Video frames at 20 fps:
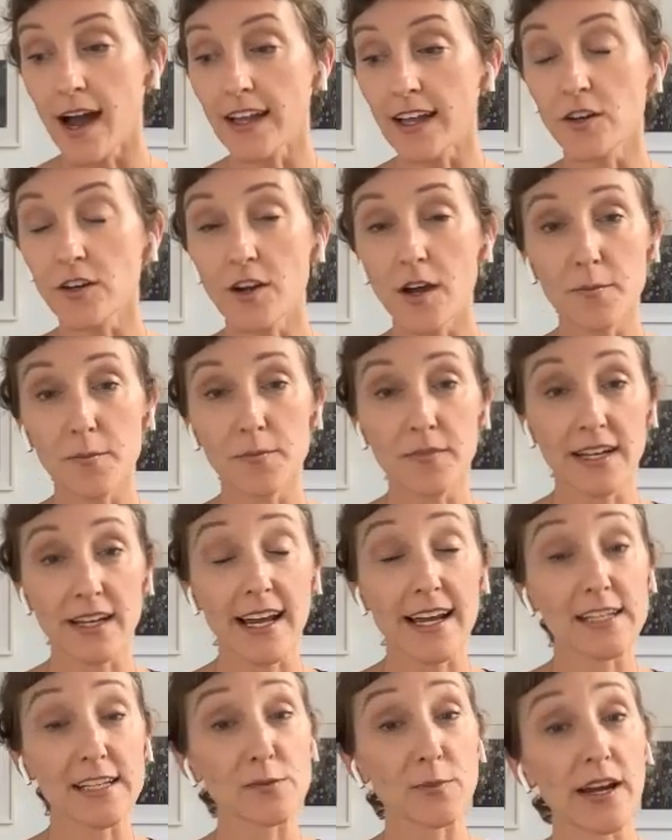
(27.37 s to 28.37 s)
I look up and
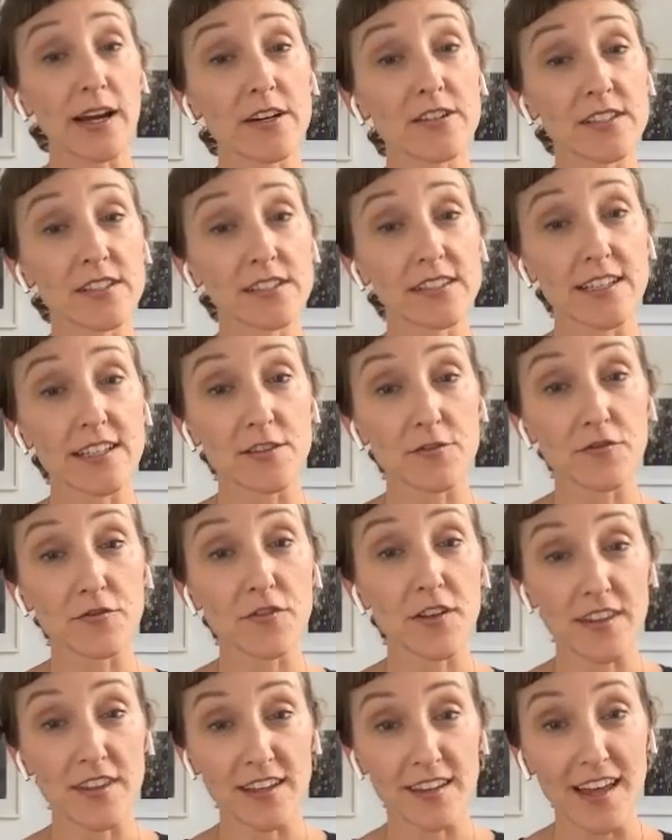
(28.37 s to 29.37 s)
I aspire to live
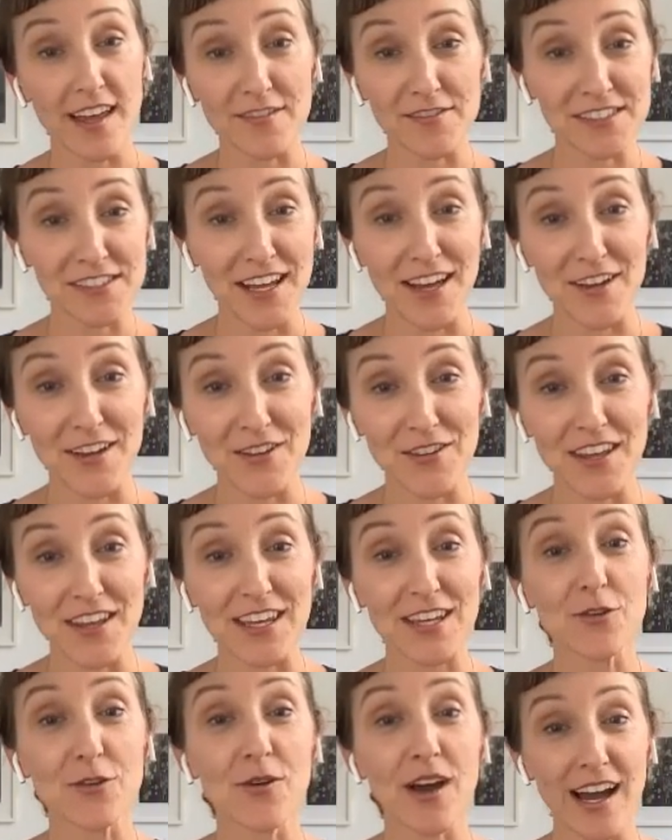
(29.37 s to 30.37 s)
the lifestyle
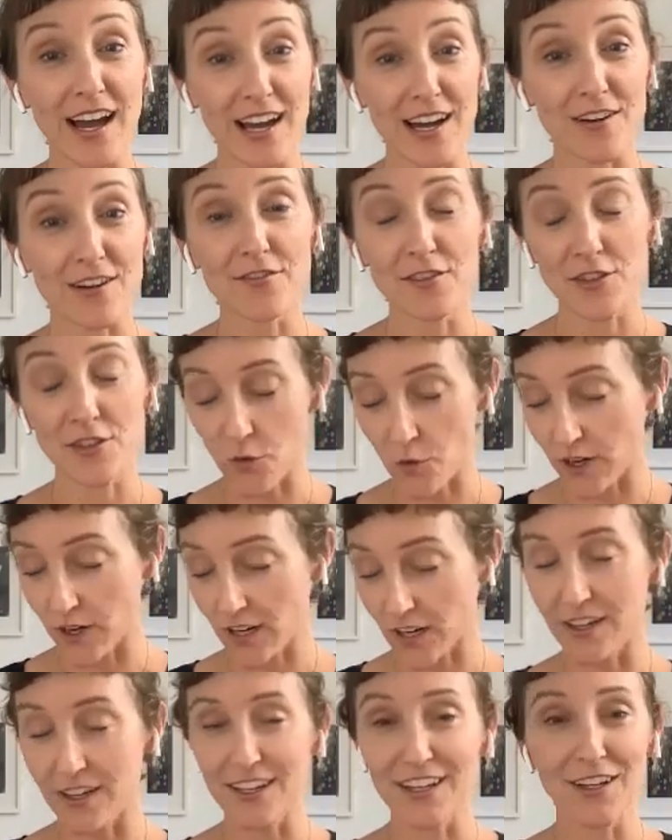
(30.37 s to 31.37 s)
that you have, where
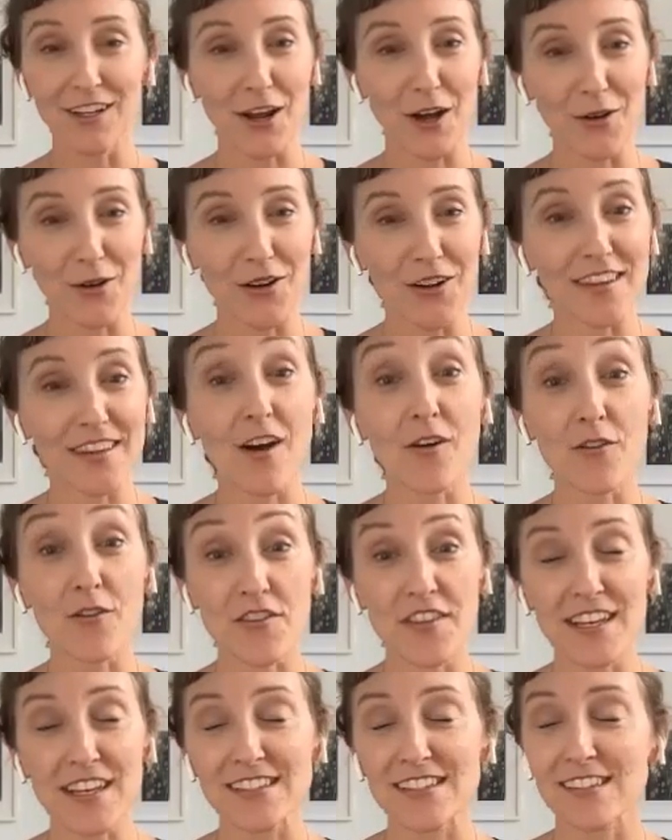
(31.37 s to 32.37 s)
and all
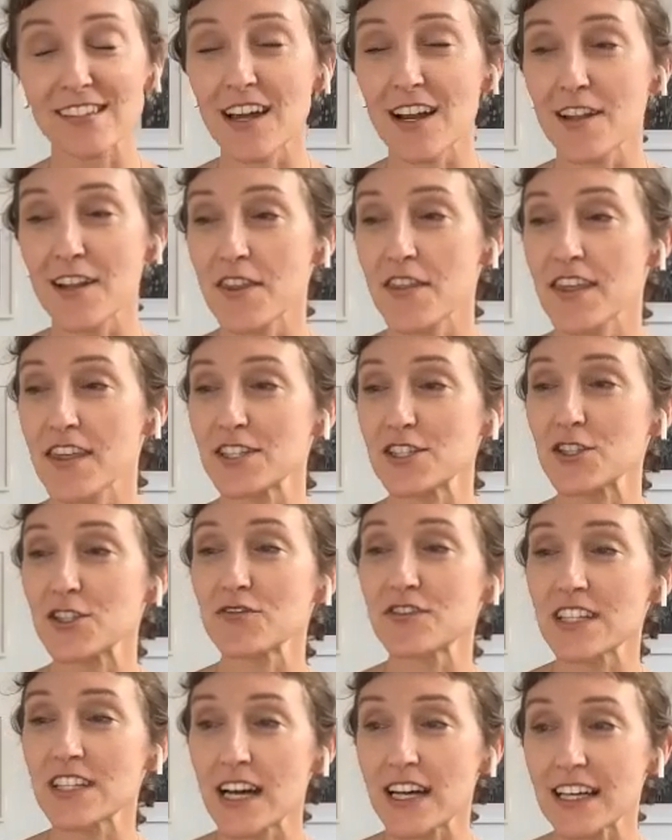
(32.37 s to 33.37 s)
the things, a lot of the things
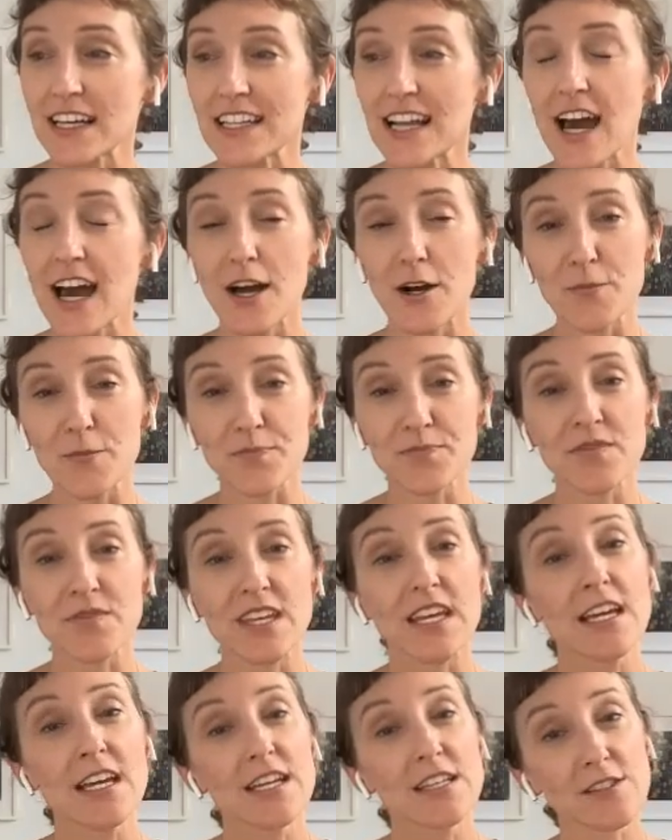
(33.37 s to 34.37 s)
you've done.
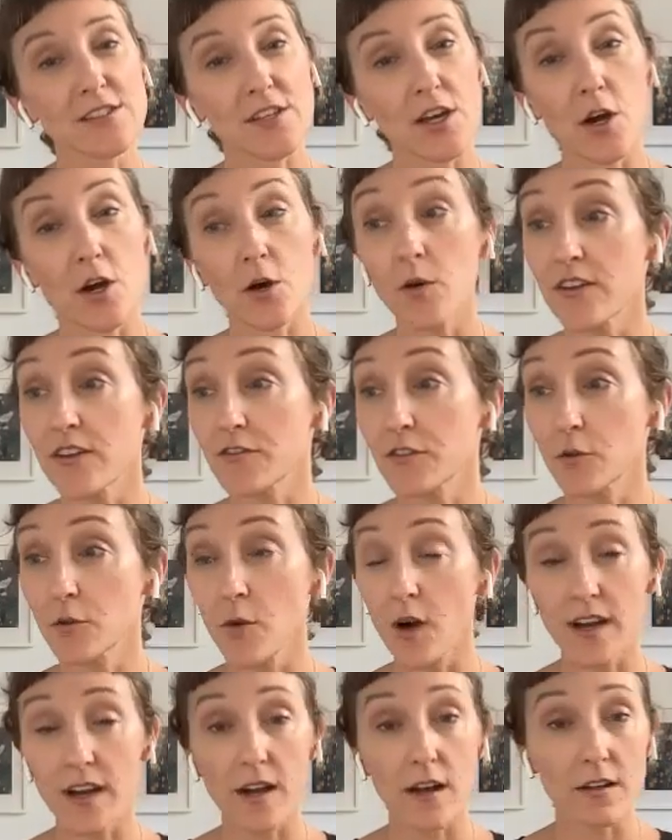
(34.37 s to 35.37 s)
So if you
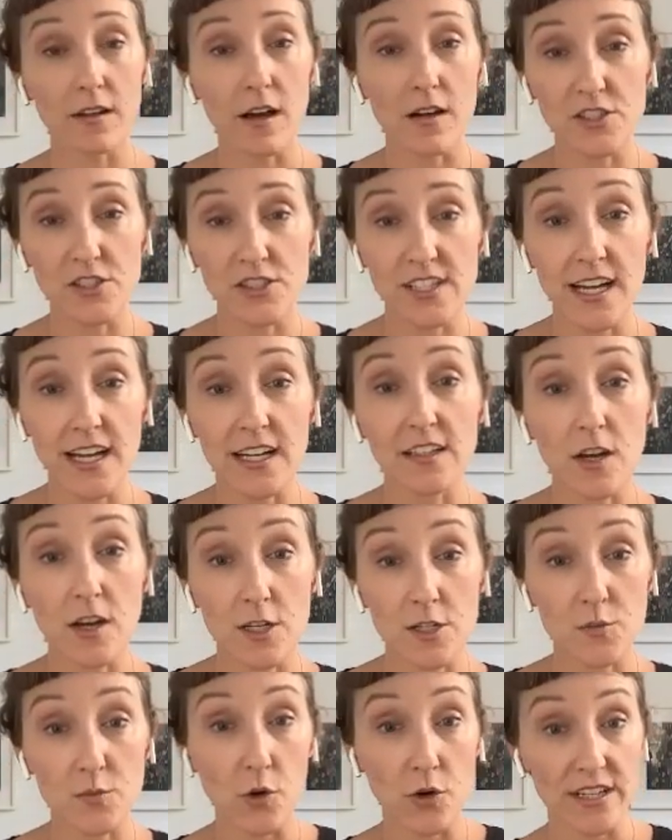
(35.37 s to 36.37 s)
want, I'll just kind of
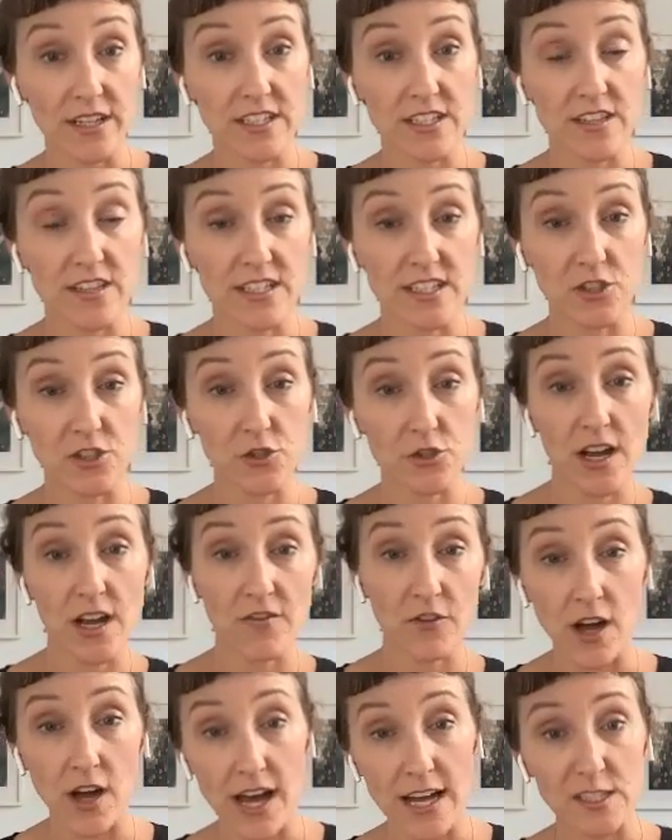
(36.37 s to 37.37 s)
launch more into this
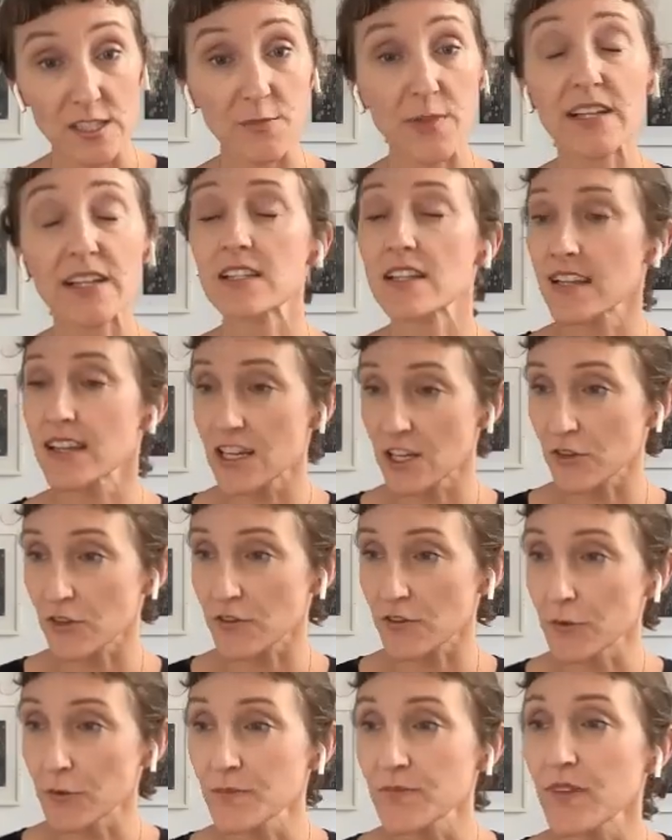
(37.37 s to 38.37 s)
travel aspect of the
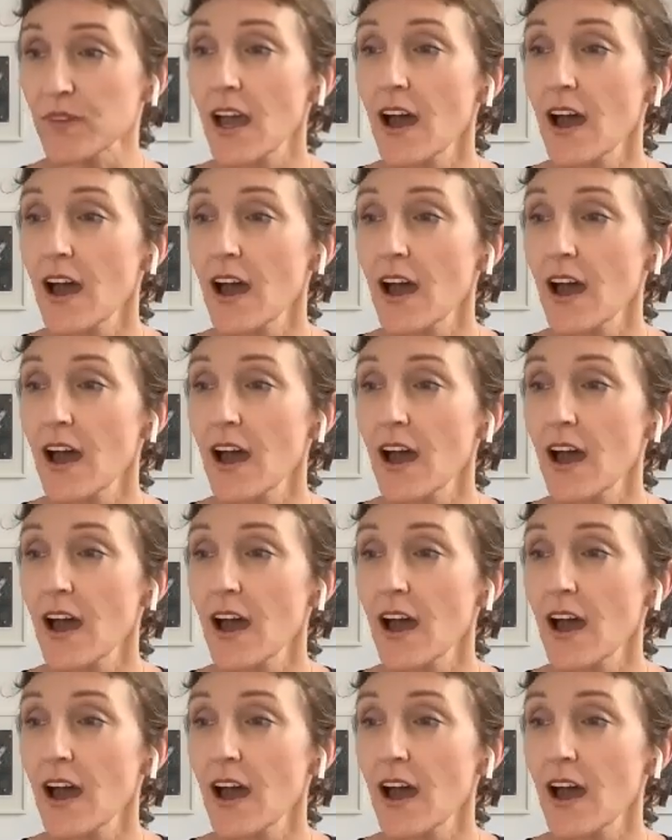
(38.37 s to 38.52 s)
interview.